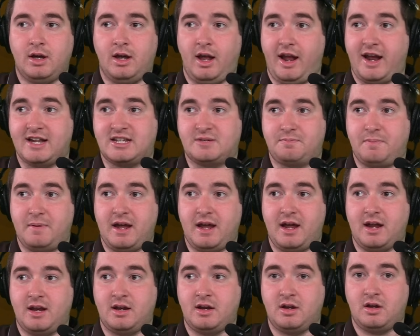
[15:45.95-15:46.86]
It's
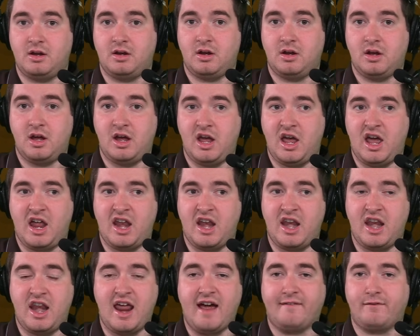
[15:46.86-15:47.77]
been a
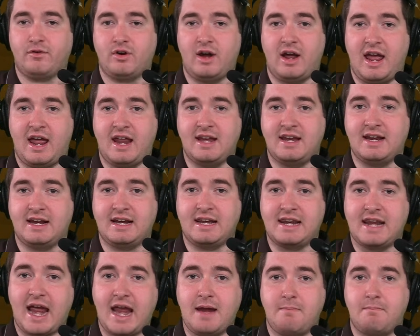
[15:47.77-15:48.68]

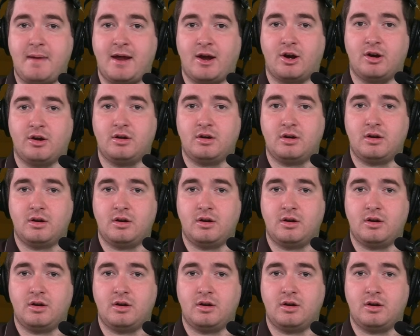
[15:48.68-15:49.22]
never-ending nightmare,